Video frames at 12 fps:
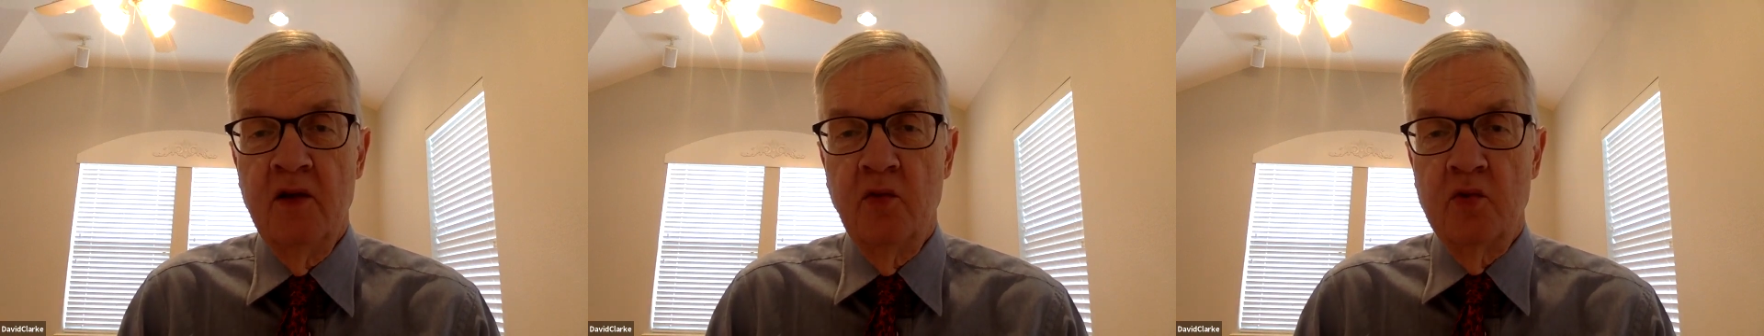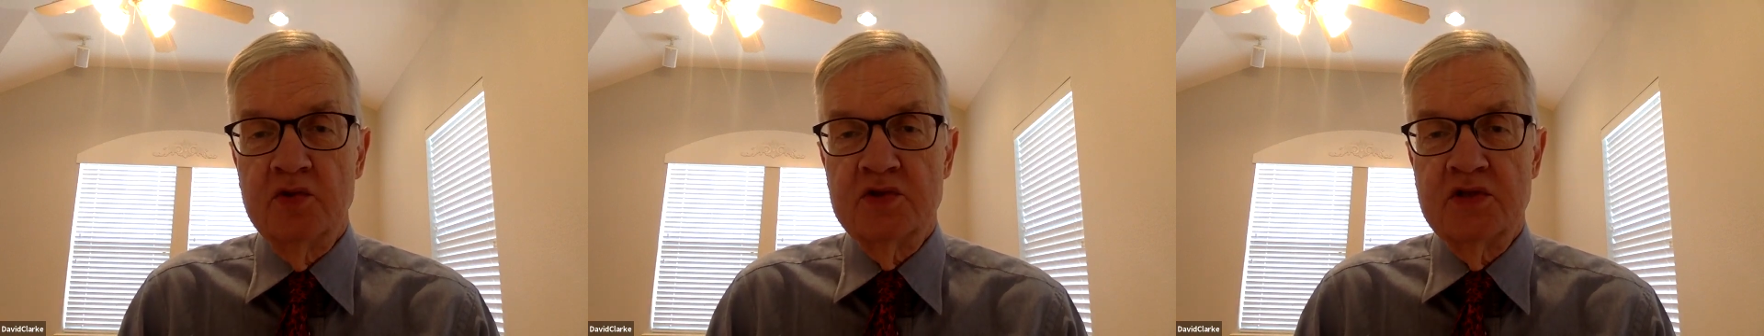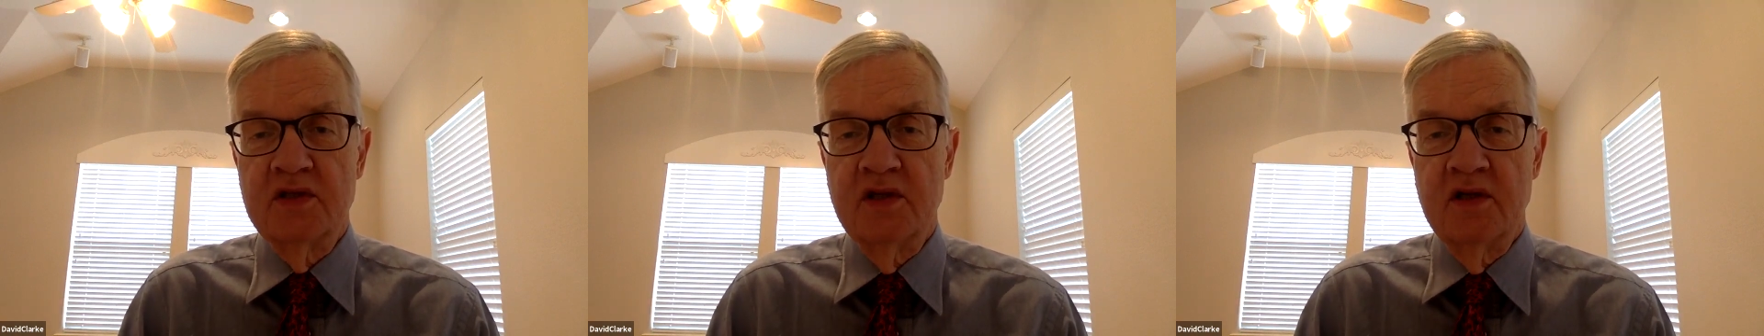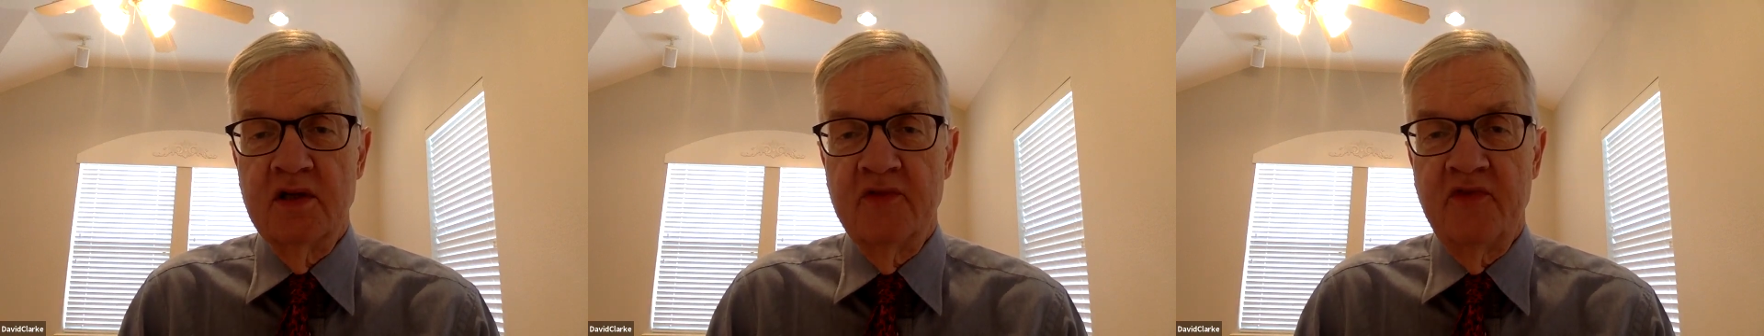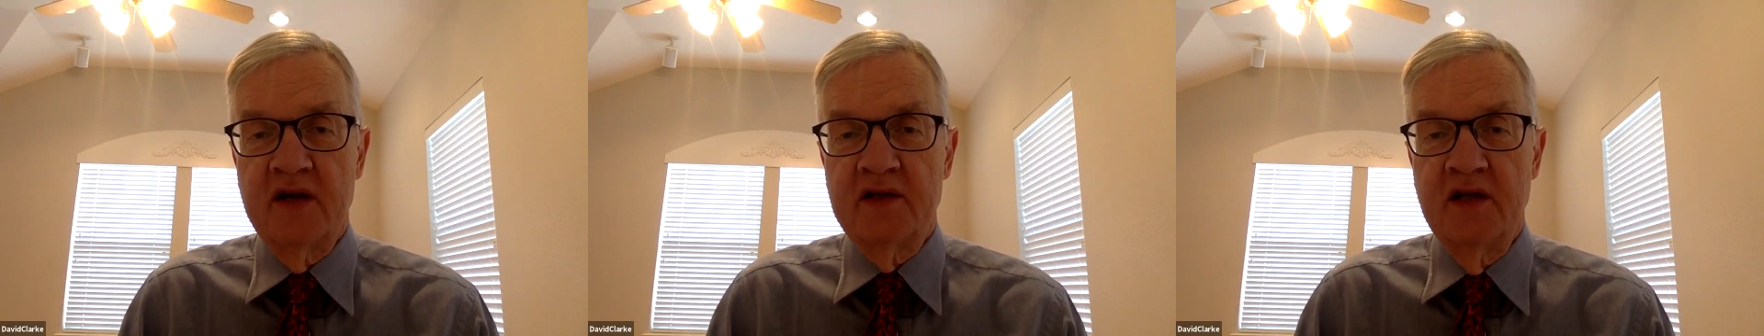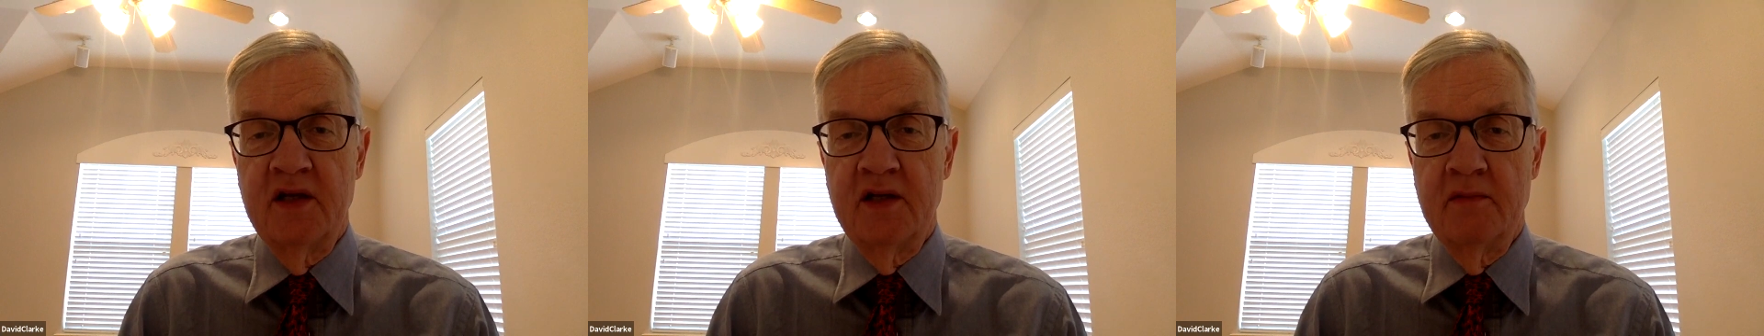was
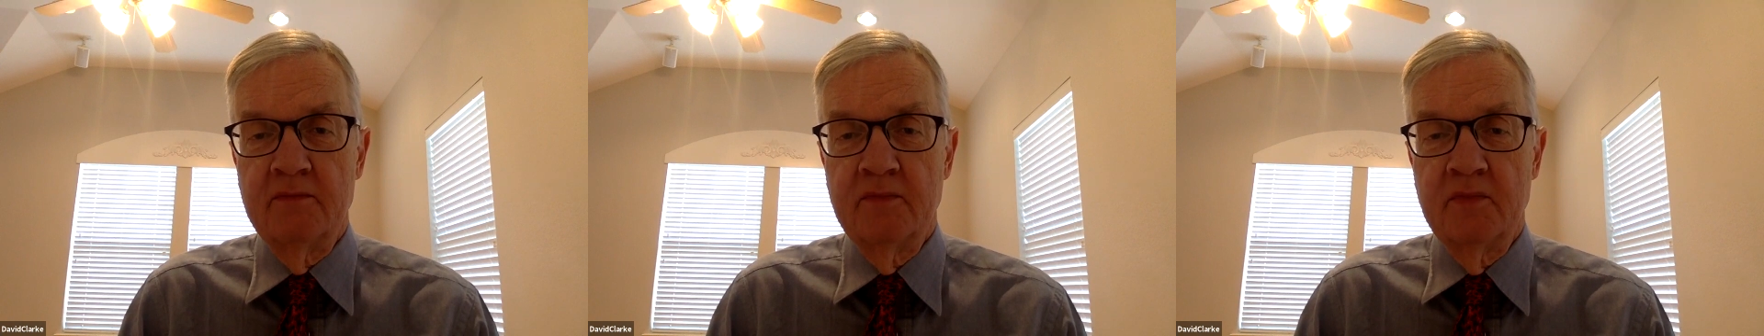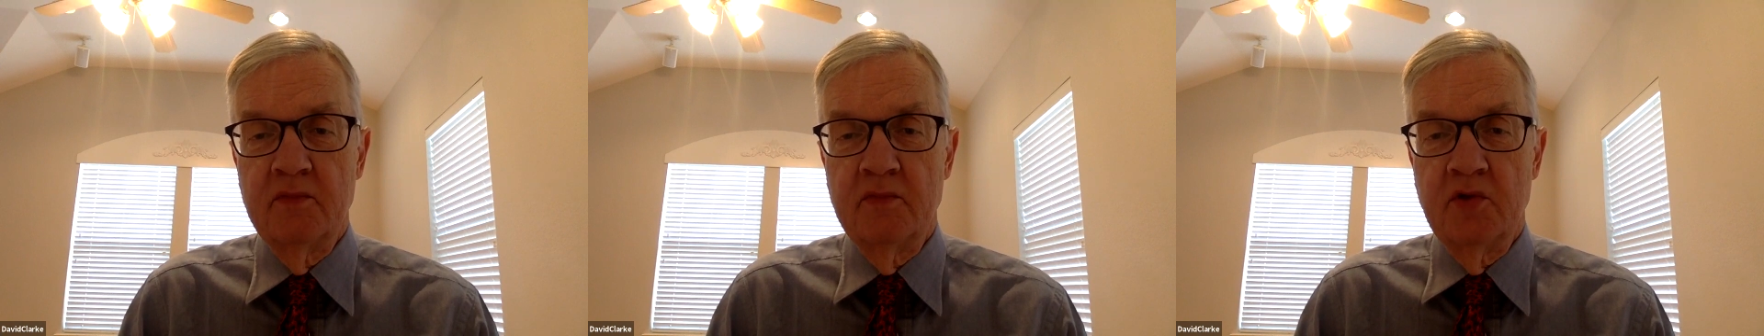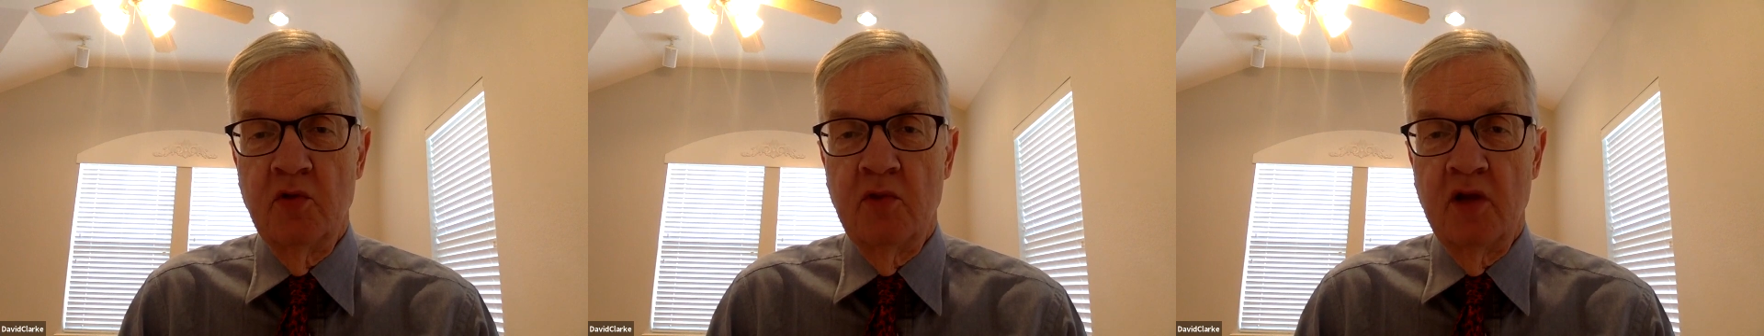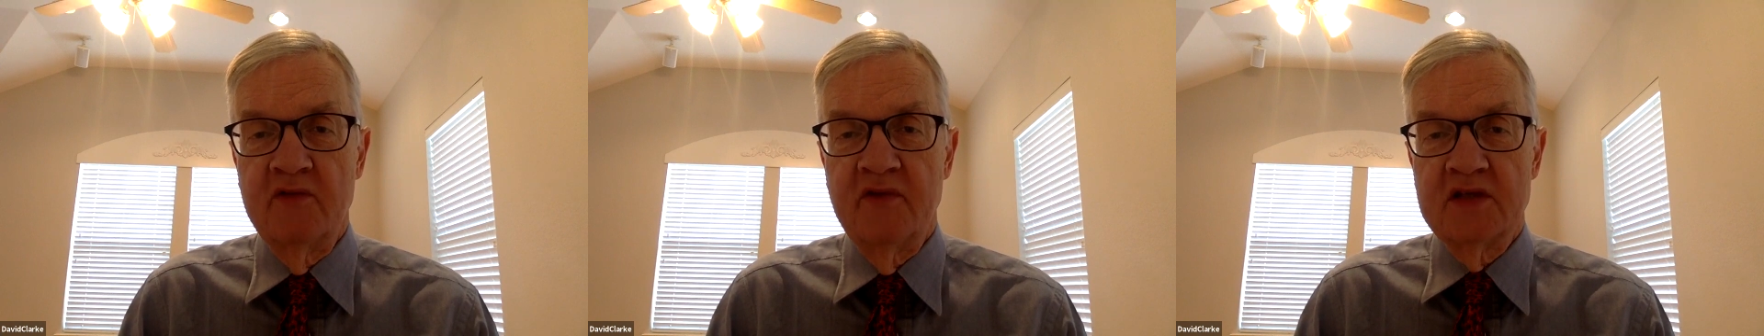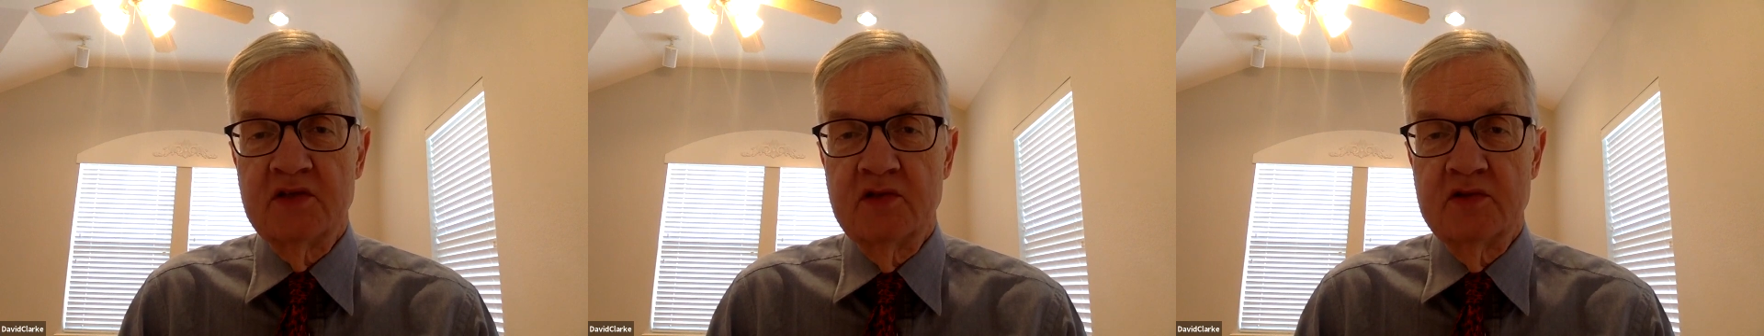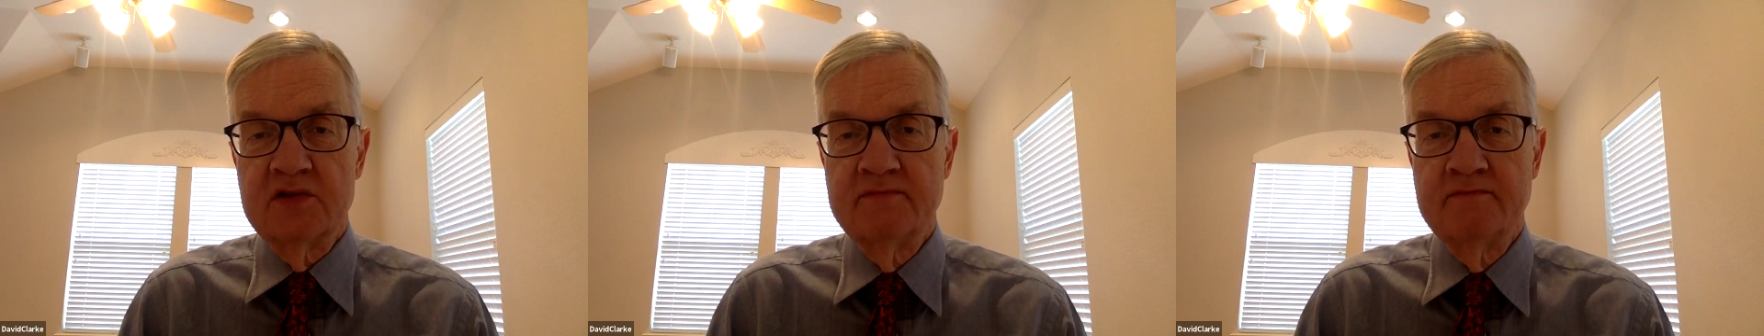affecting your blood
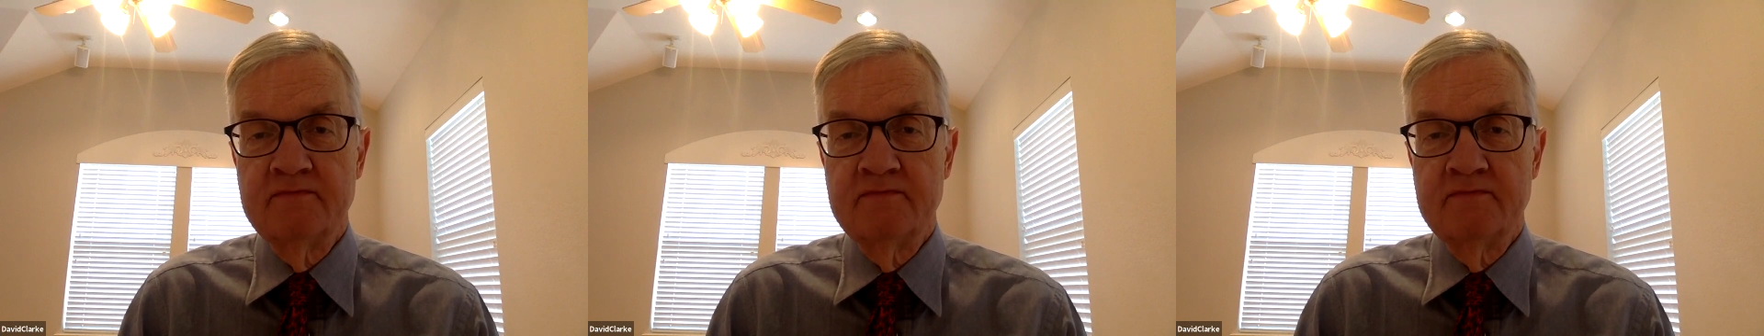vessels.